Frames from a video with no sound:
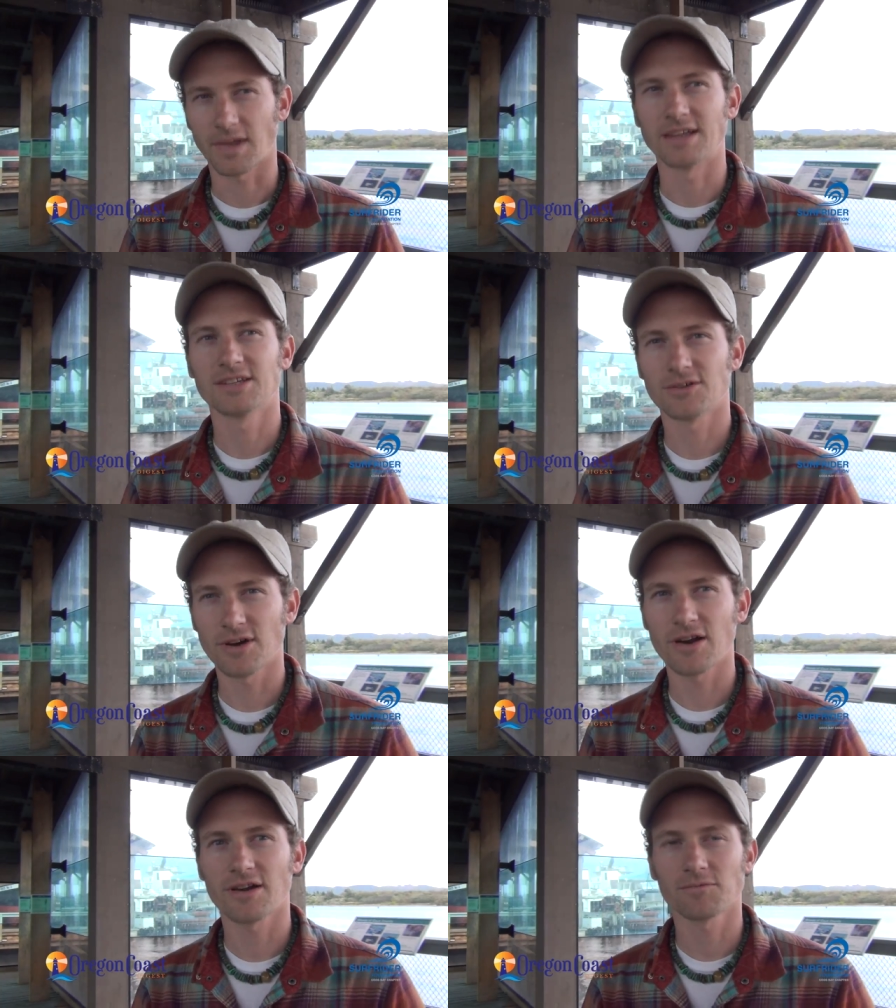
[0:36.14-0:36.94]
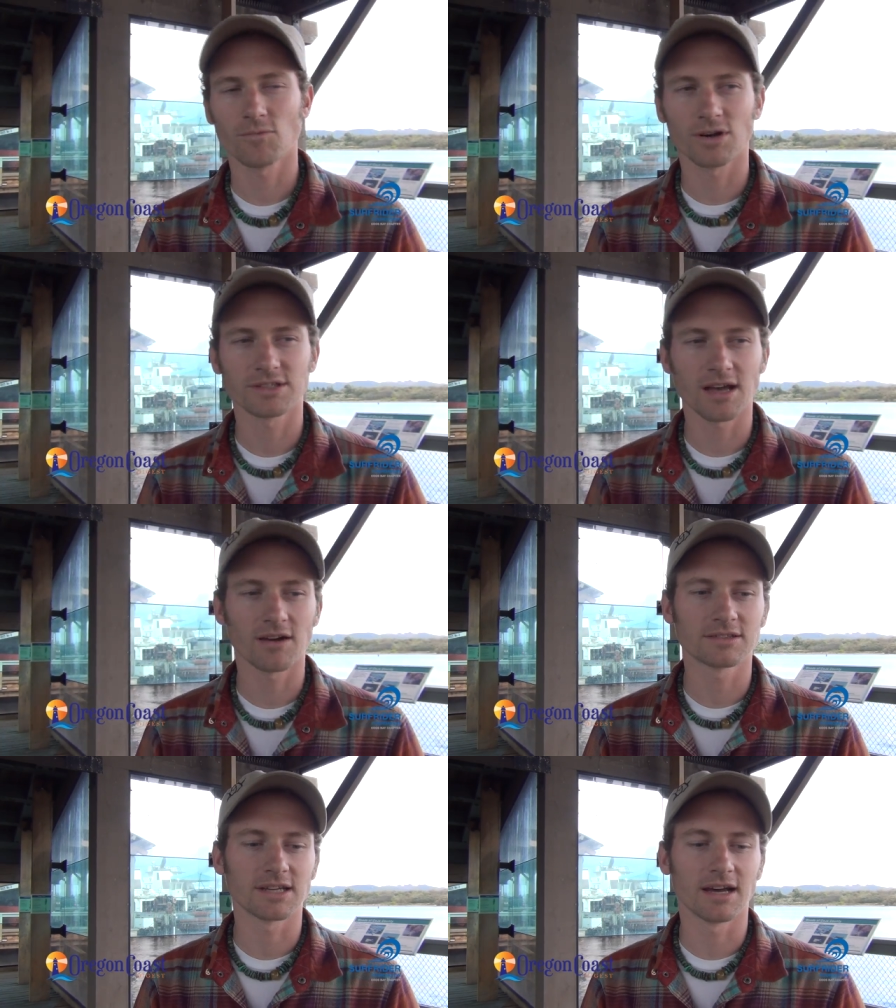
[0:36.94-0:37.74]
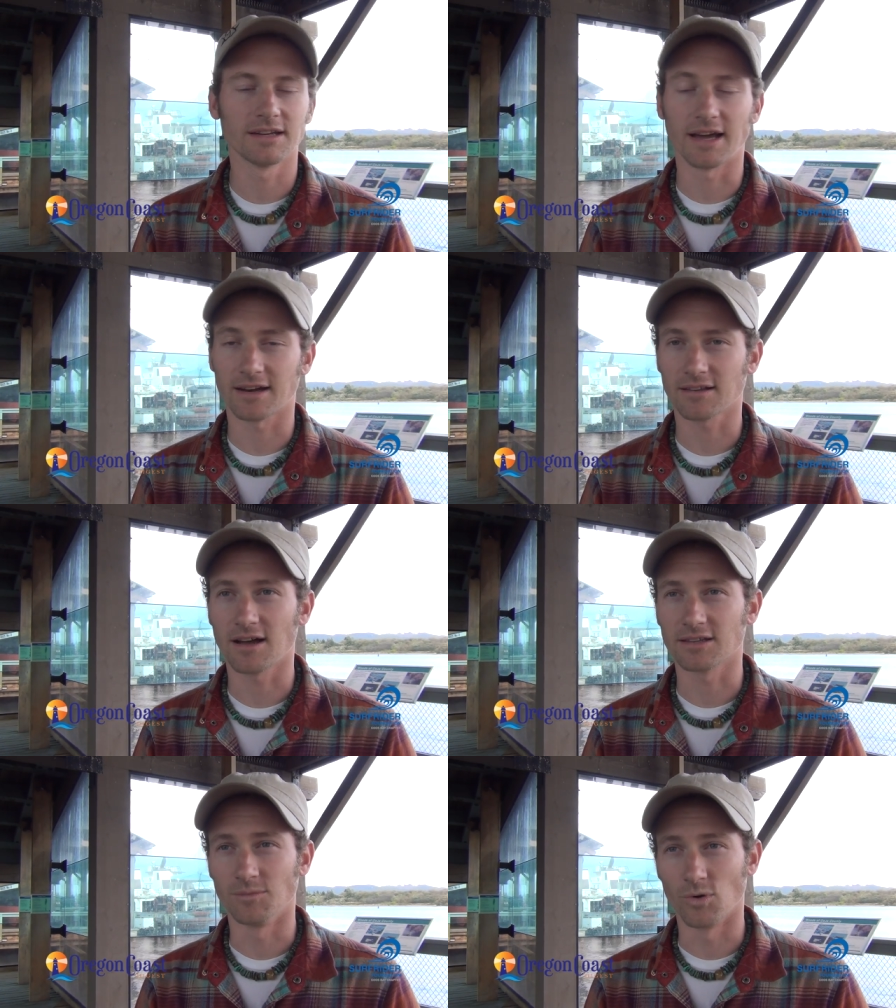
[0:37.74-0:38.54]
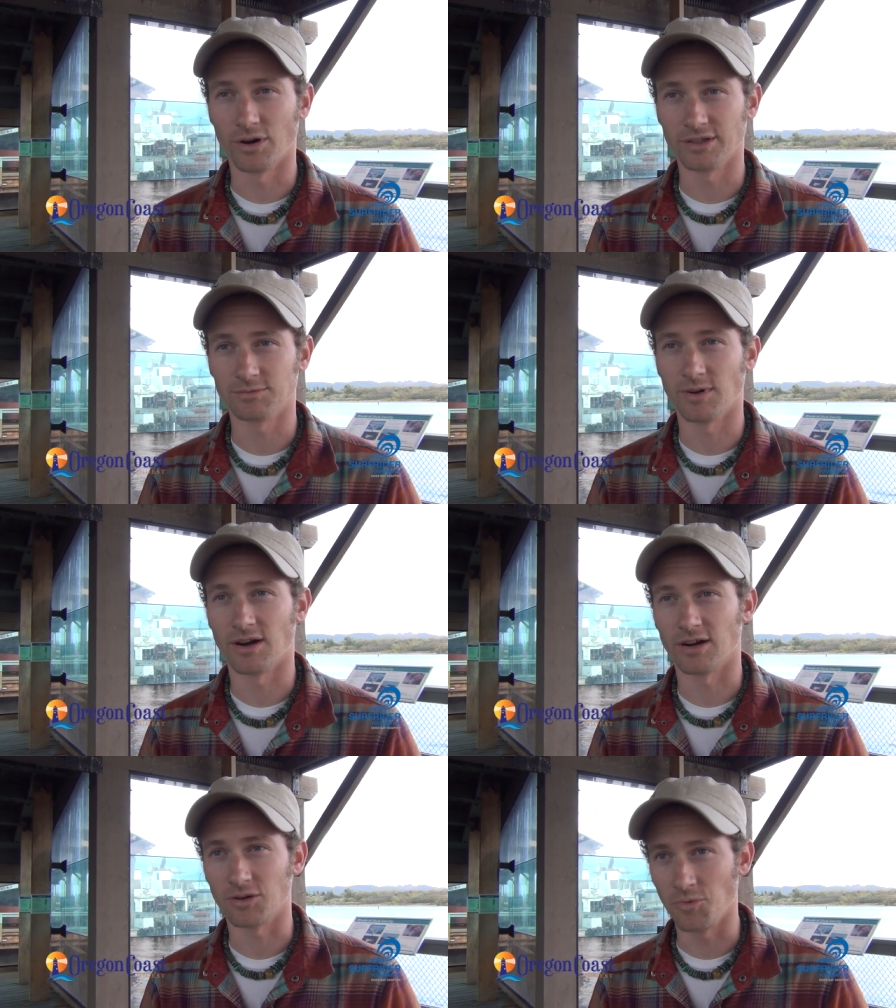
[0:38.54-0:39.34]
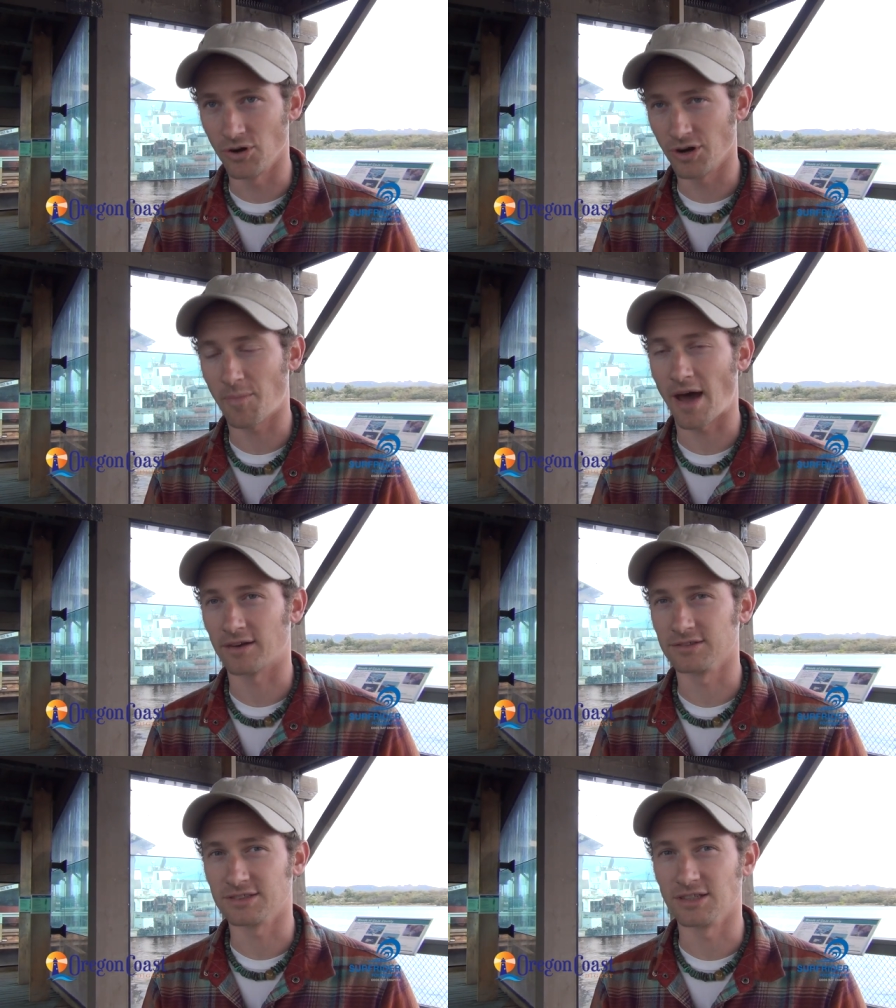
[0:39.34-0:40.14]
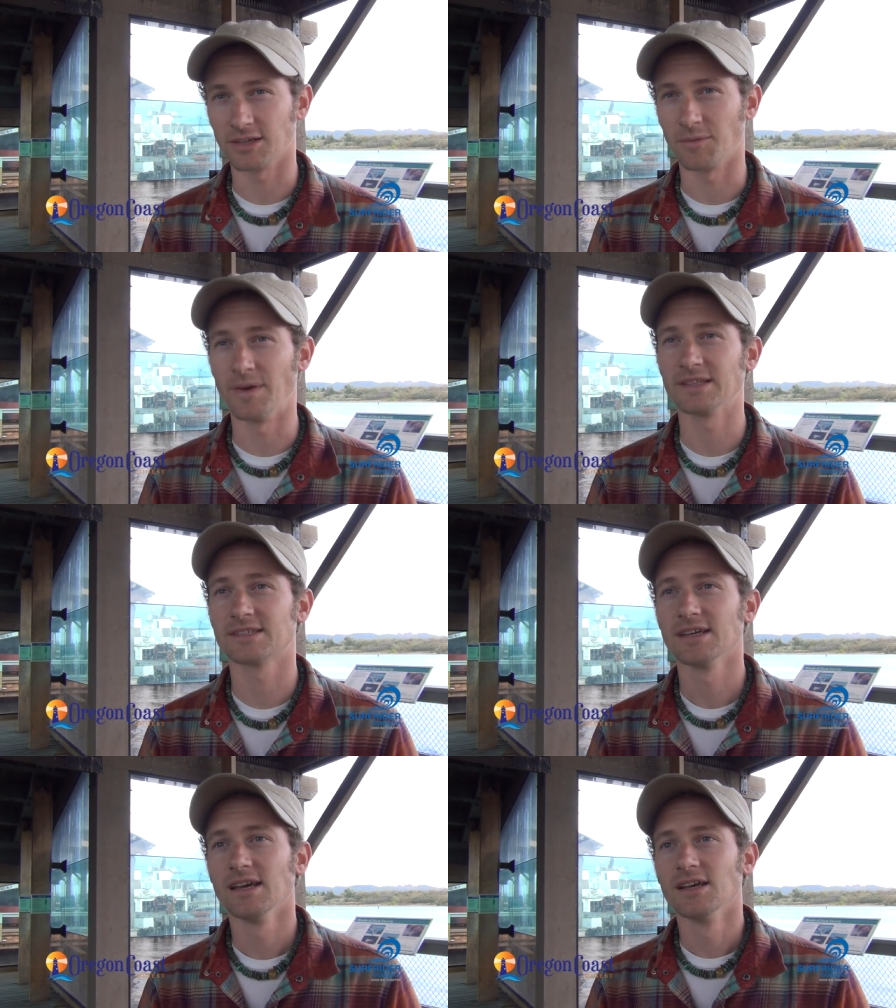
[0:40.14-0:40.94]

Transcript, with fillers: Itinerary works out 9 o'clock in the morning is when our community paddle is going to movements.